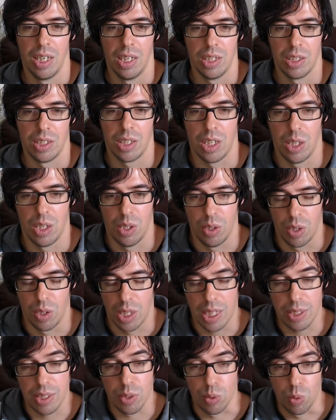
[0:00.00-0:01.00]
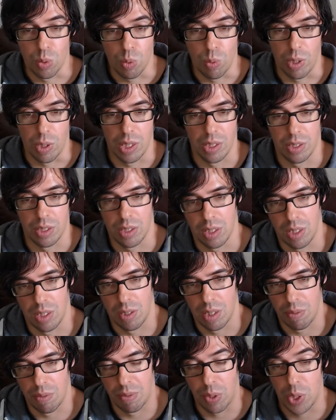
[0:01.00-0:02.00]
So that's always a
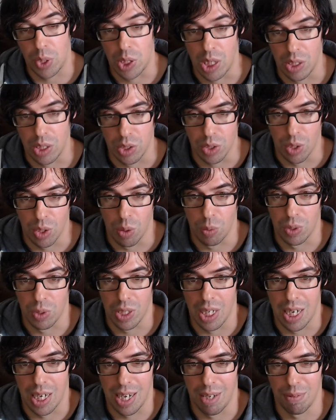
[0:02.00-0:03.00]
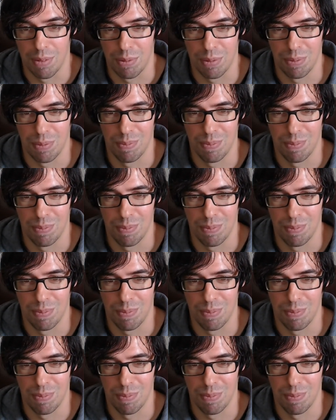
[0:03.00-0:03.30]
very nice goal to have.